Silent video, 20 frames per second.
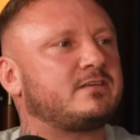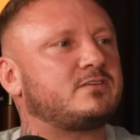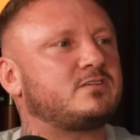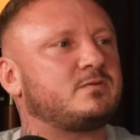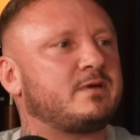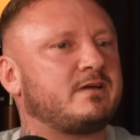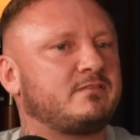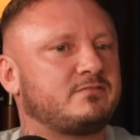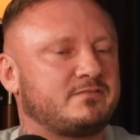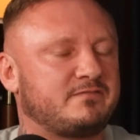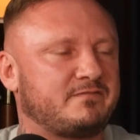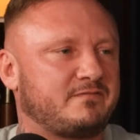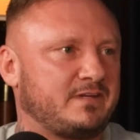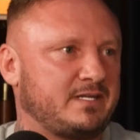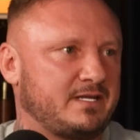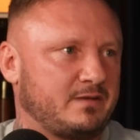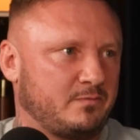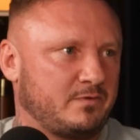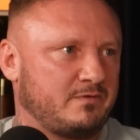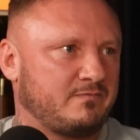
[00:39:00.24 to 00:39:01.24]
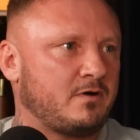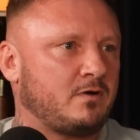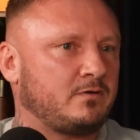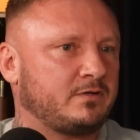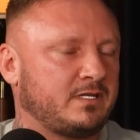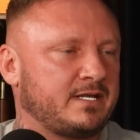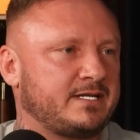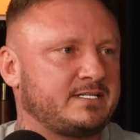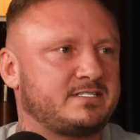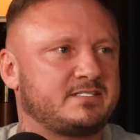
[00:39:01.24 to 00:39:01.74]
to be able to fill it with all the
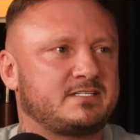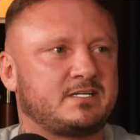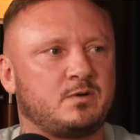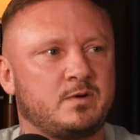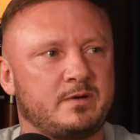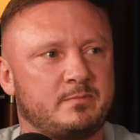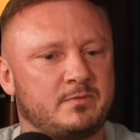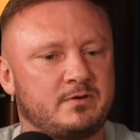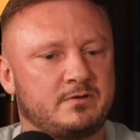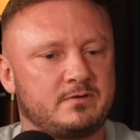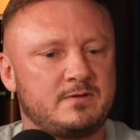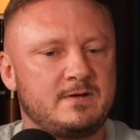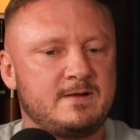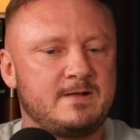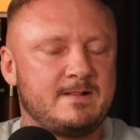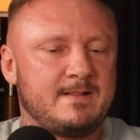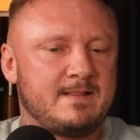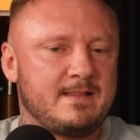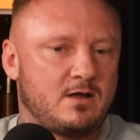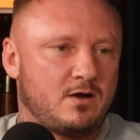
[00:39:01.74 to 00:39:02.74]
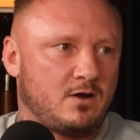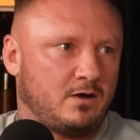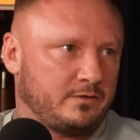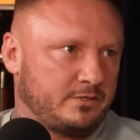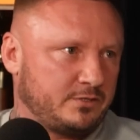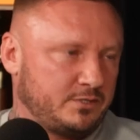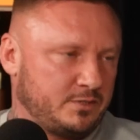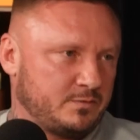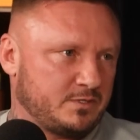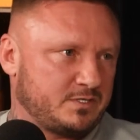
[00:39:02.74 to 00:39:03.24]
latest equipment, all the
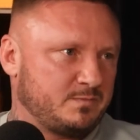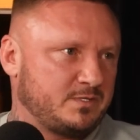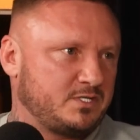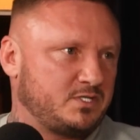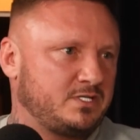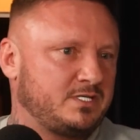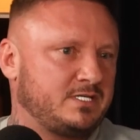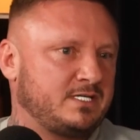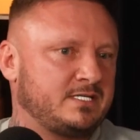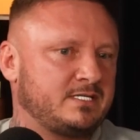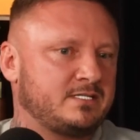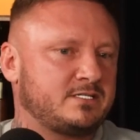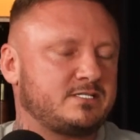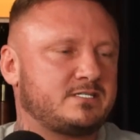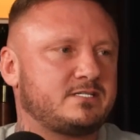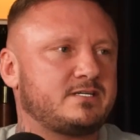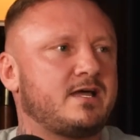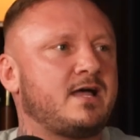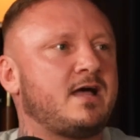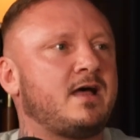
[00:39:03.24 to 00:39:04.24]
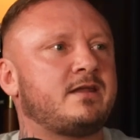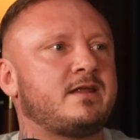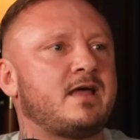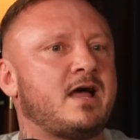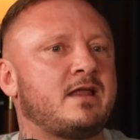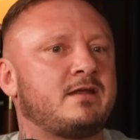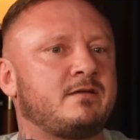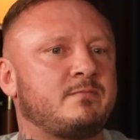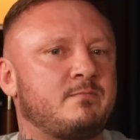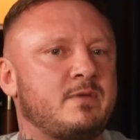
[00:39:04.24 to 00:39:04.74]
newest machines,
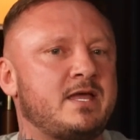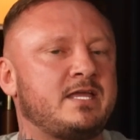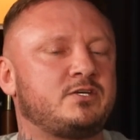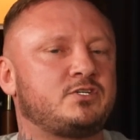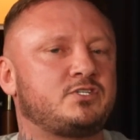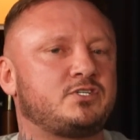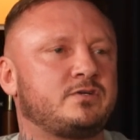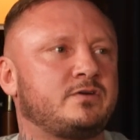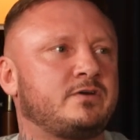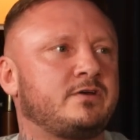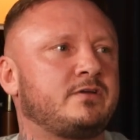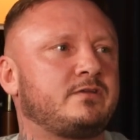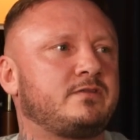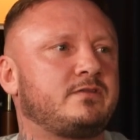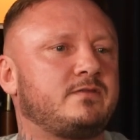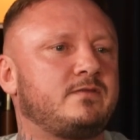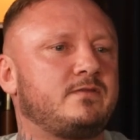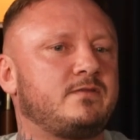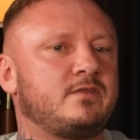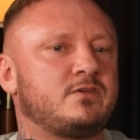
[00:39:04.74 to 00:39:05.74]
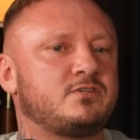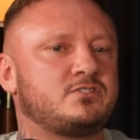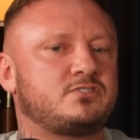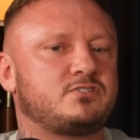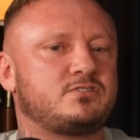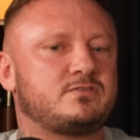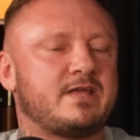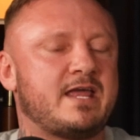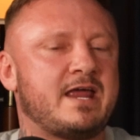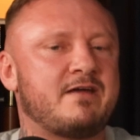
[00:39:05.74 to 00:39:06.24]
and make sure
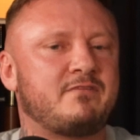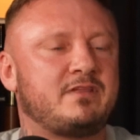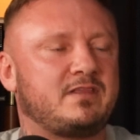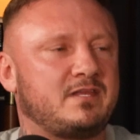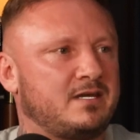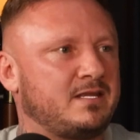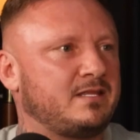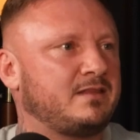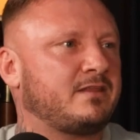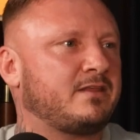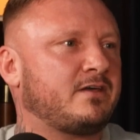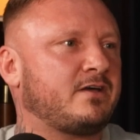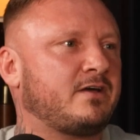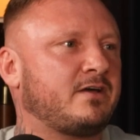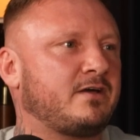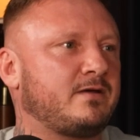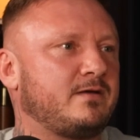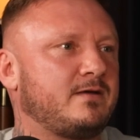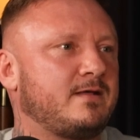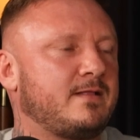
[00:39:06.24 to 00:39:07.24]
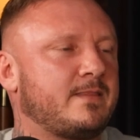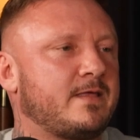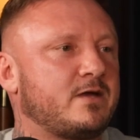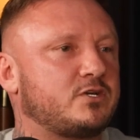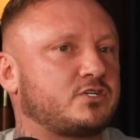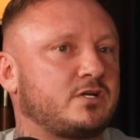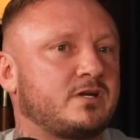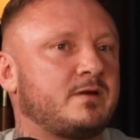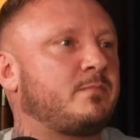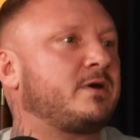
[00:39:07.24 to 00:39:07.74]
there's everything in there that's
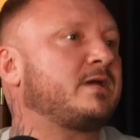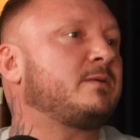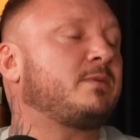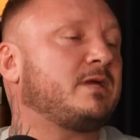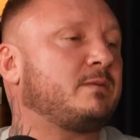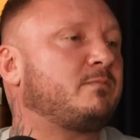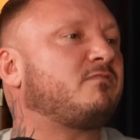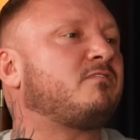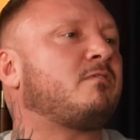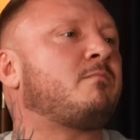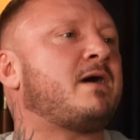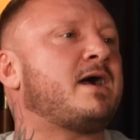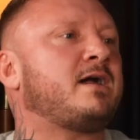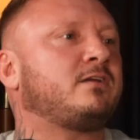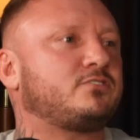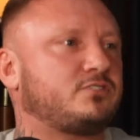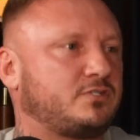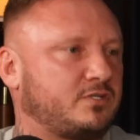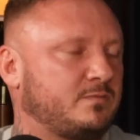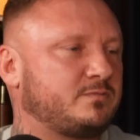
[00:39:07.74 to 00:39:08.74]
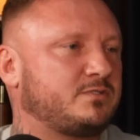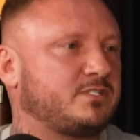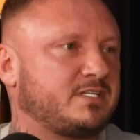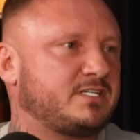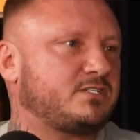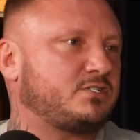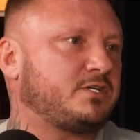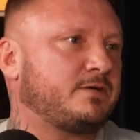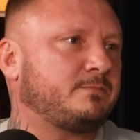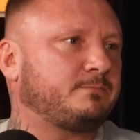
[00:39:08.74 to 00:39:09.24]
going to bring people for miles to come to this
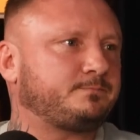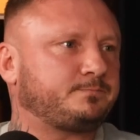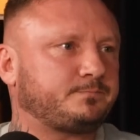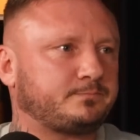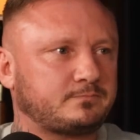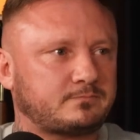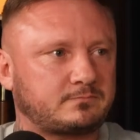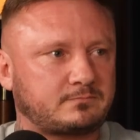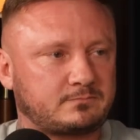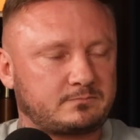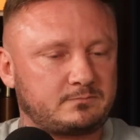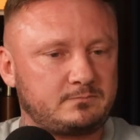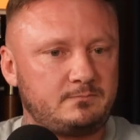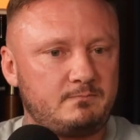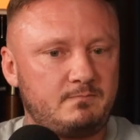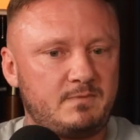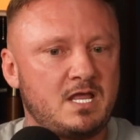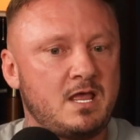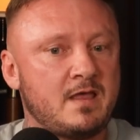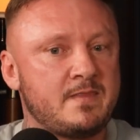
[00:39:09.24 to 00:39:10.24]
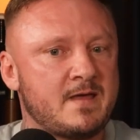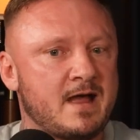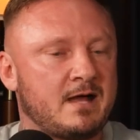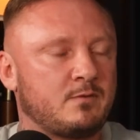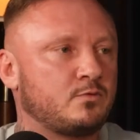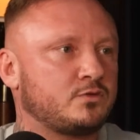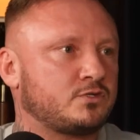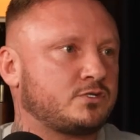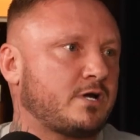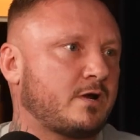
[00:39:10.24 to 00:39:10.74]
gym. And that
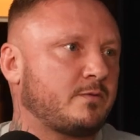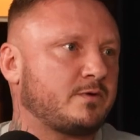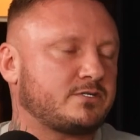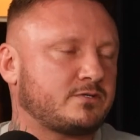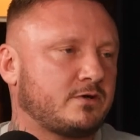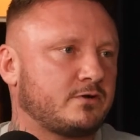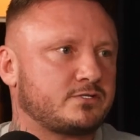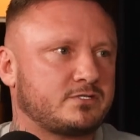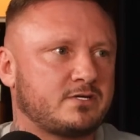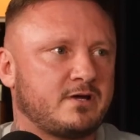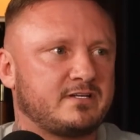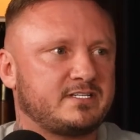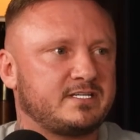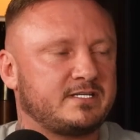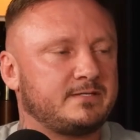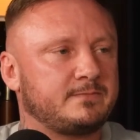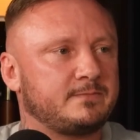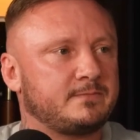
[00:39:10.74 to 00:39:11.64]
was how it sort of started.